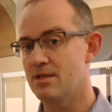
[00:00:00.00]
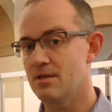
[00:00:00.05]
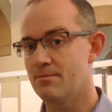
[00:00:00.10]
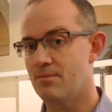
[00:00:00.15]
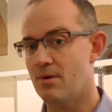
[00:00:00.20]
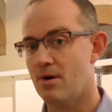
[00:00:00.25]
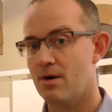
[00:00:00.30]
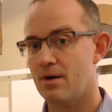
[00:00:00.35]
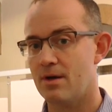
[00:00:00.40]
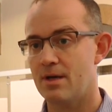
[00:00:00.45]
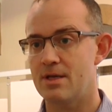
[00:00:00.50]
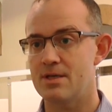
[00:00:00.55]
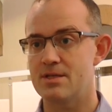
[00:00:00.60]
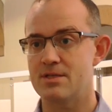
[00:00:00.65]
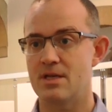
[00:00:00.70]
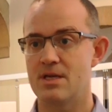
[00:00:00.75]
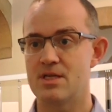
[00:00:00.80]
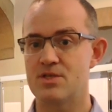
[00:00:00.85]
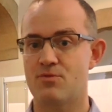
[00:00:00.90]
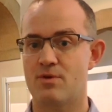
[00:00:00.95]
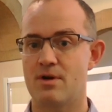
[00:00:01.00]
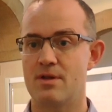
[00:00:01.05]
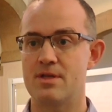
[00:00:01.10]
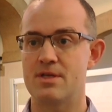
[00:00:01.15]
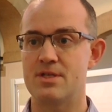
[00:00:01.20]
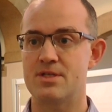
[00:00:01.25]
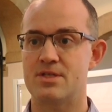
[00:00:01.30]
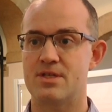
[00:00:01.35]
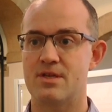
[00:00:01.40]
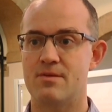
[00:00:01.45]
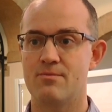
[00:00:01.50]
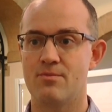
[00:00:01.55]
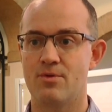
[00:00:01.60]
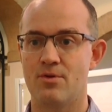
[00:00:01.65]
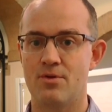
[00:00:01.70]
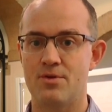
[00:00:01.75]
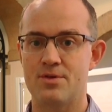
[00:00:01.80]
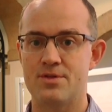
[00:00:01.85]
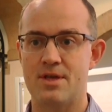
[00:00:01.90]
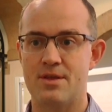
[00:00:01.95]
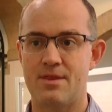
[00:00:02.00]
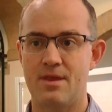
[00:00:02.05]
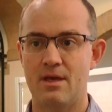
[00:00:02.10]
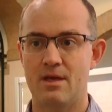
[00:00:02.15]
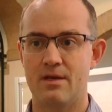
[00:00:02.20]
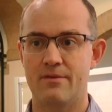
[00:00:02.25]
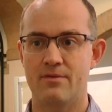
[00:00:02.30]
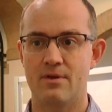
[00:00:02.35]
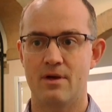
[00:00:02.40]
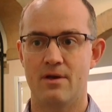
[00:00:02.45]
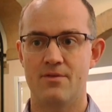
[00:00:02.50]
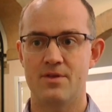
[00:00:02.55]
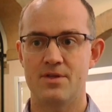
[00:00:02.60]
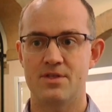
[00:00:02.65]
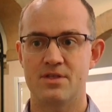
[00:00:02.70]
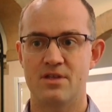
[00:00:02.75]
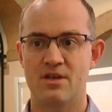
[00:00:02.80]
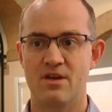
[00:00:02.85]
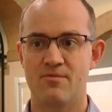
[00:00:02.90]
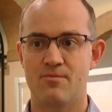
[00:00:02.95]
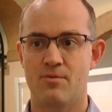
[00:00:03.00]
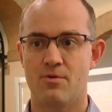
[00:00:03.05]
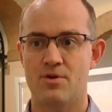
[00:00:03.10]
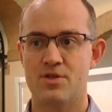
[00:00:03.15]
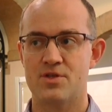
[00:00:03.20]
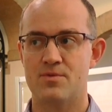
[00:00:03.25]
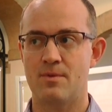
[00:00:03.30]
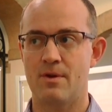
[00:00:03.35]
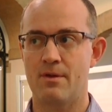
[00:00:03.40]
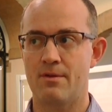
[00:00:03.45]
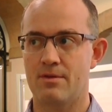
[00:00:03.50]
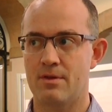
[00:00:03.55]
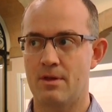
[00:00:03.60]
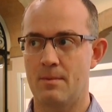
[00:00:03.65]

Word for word: the barque is, is one of these symbols, I think, of, of the city of Portsmouth.